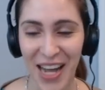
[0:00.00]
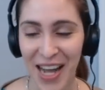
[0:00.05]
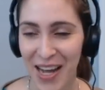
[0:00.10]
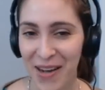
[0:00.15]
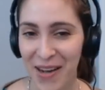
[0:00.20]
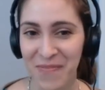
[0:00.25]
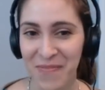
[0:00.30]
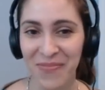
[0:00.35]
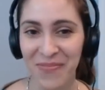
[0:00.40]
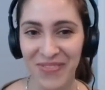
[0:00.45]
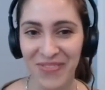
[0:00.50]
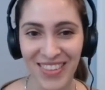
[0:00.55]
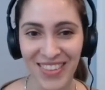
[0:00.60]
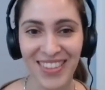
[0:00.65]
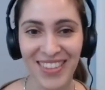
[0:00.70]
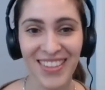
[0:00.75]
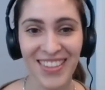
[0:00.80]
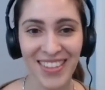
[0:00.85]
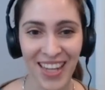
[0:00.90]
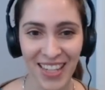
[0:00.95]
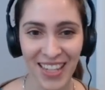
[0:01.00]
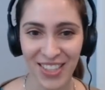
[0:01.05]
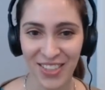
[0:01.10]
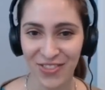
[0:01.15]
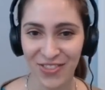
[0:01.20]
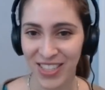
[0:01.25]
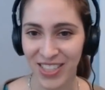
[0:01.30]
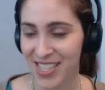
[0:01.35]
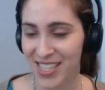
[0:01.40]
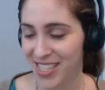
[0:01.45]
Yeah. Uh, yeah,
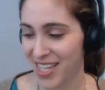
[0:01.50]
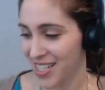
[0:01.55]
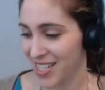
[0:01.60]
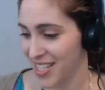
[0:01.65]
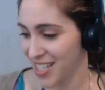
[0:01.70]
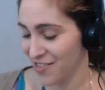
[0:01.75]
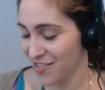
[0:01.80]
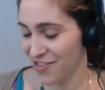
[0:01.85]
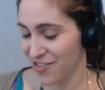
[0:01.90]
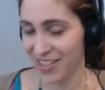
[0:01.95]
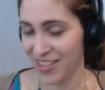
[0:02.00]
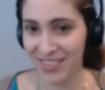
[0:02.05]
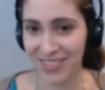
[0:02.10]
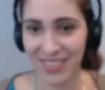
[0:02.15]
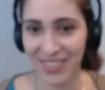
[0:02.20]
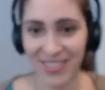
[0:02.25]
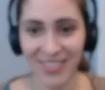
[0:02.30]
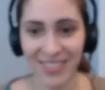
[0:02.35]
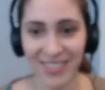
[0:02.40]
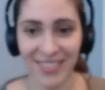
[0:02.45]
different states, different,